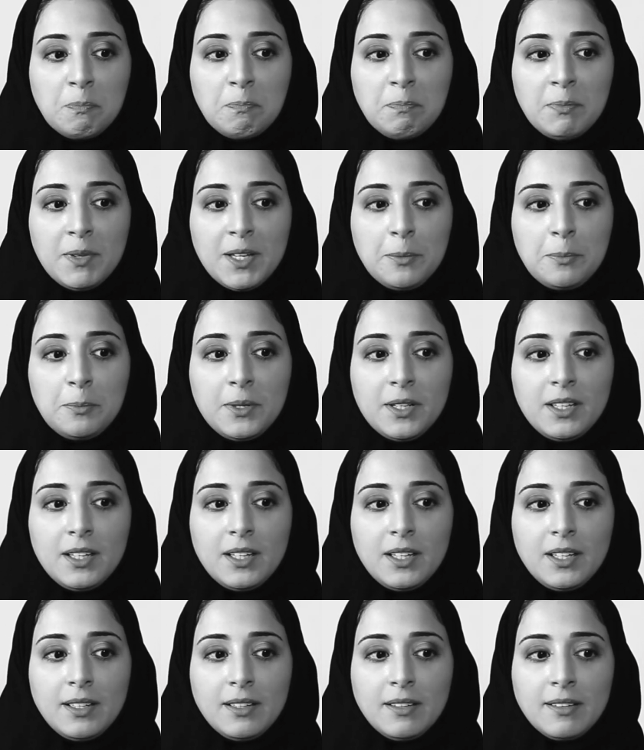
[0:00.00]

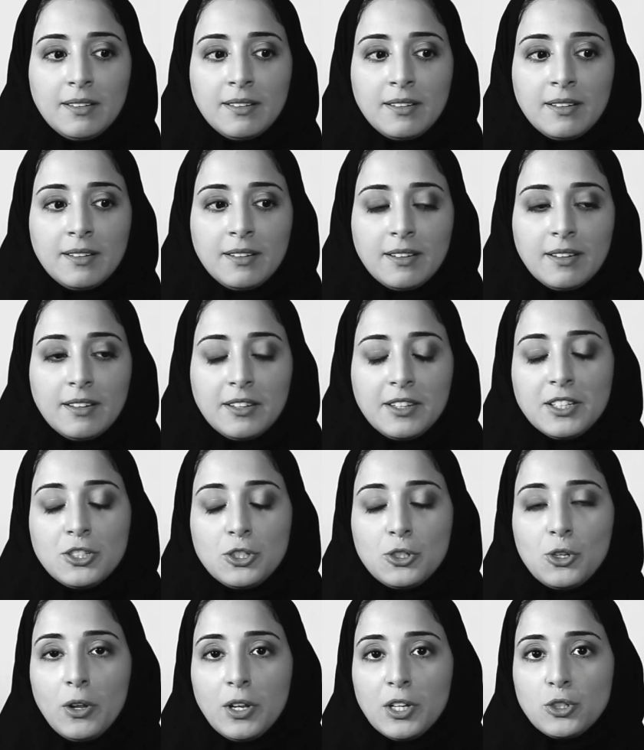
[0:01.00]
Maybe
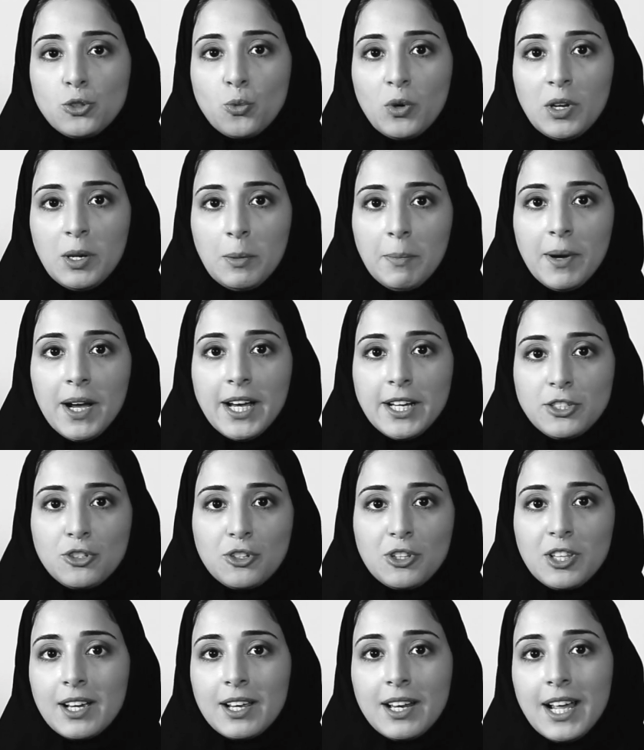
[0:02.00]
this knowledge will
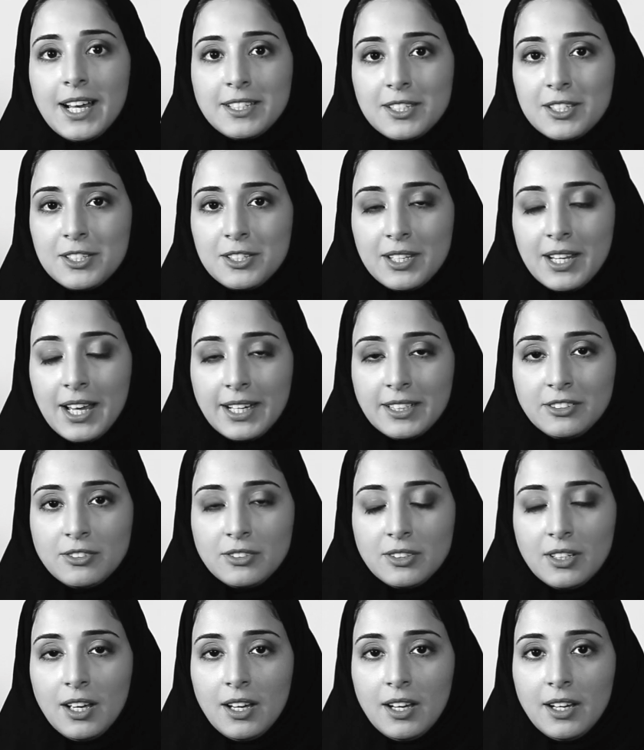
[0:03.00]
match the classes
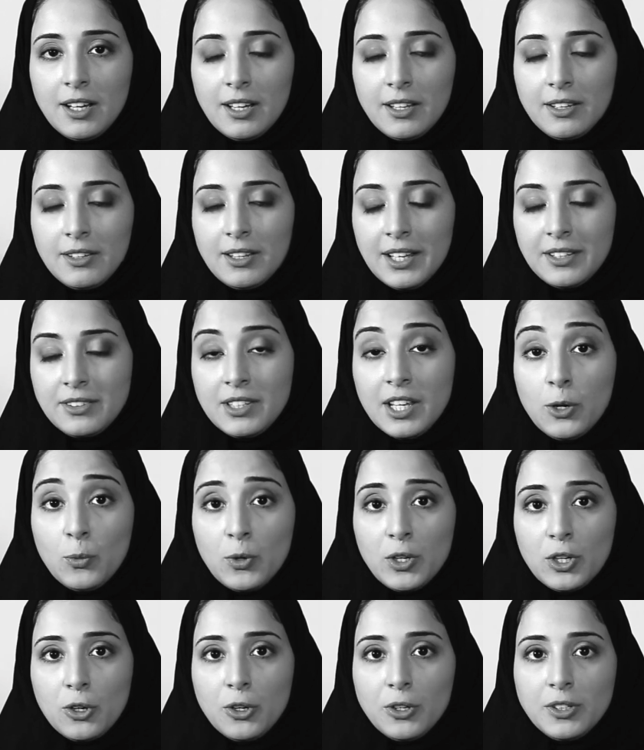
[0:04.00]
that they
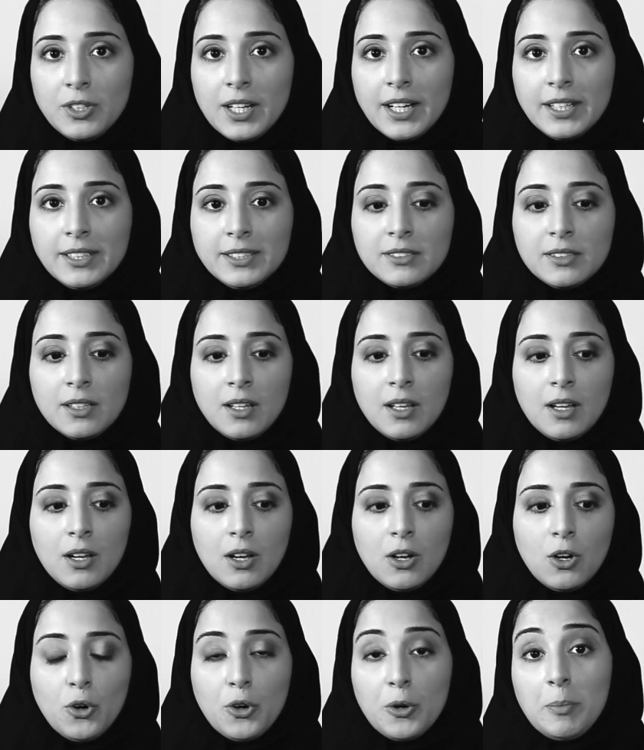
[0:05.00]
will conduct,
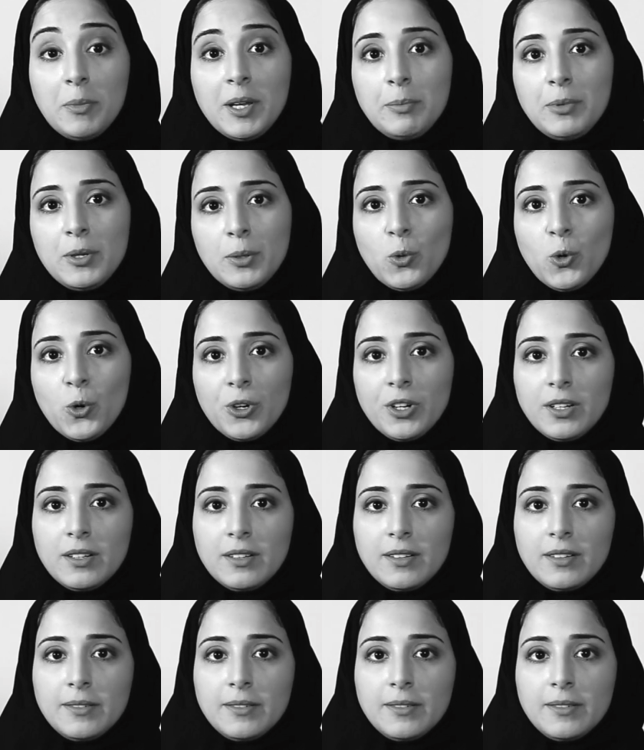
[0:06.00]
or maybe more.